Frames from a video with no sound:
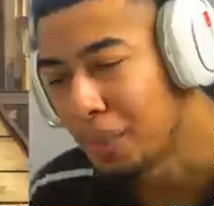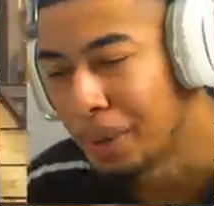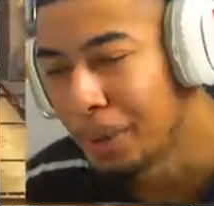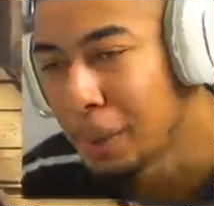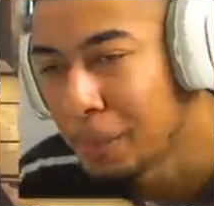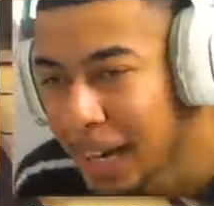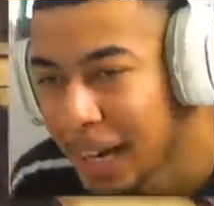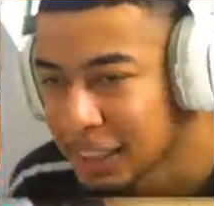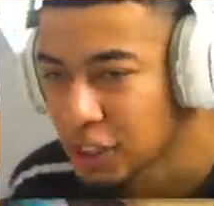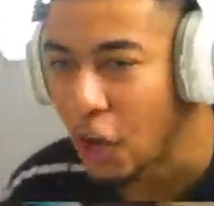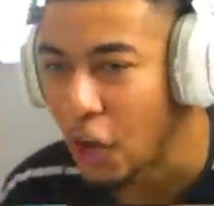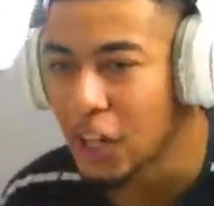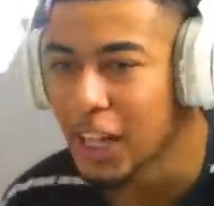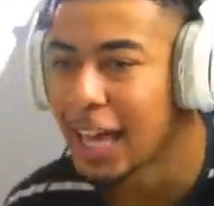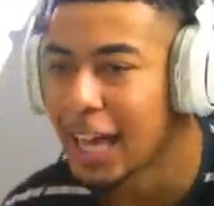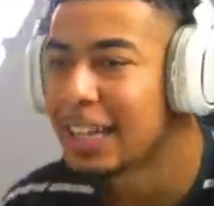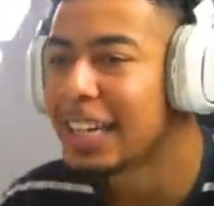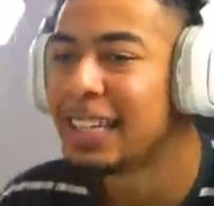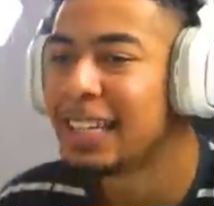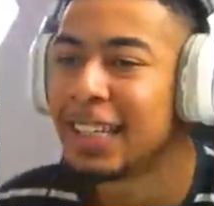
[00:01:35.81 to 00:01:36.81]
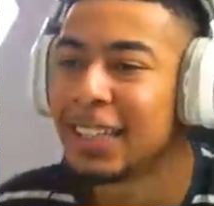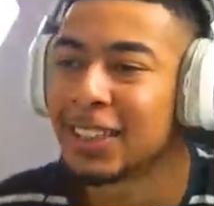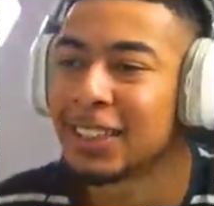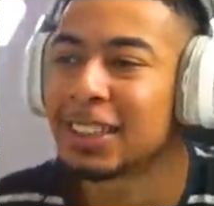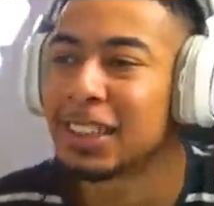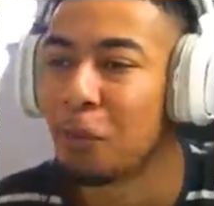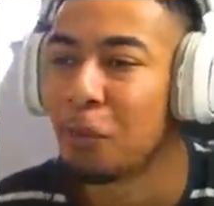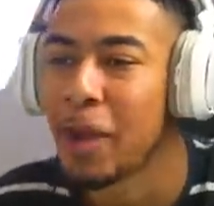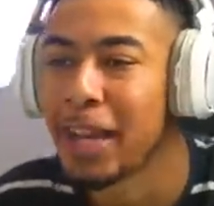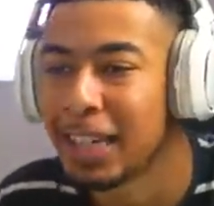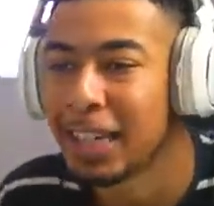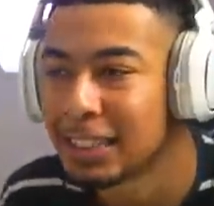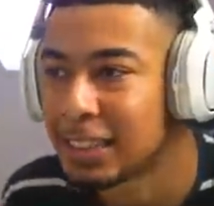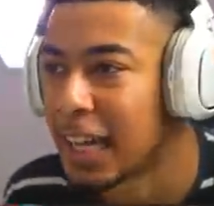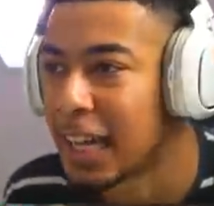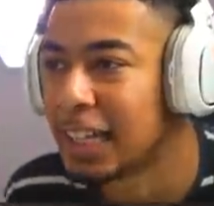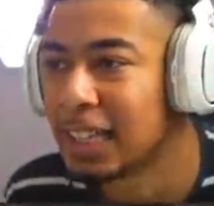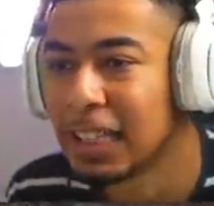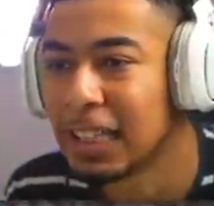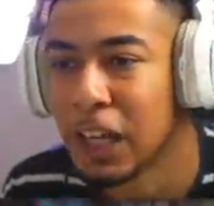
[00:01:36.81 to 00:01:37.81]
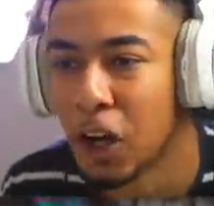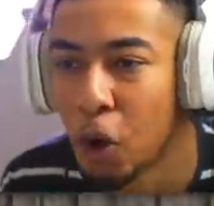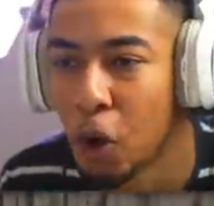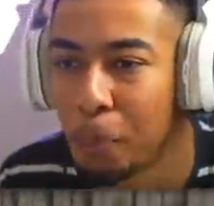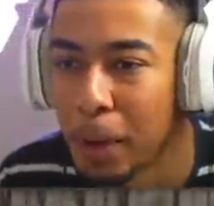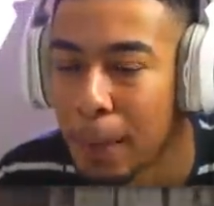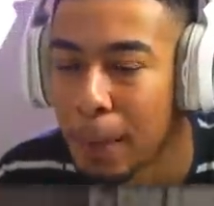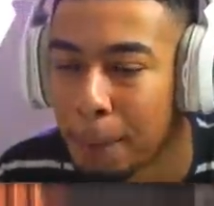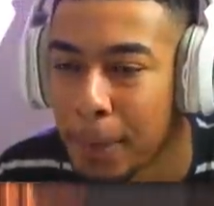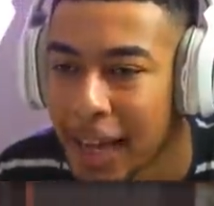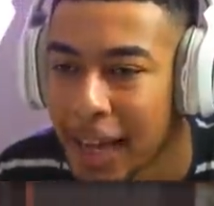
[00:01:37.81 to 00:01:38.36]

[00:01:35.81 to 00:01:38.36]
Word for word: So maybe that's all I needed just to make this a little bit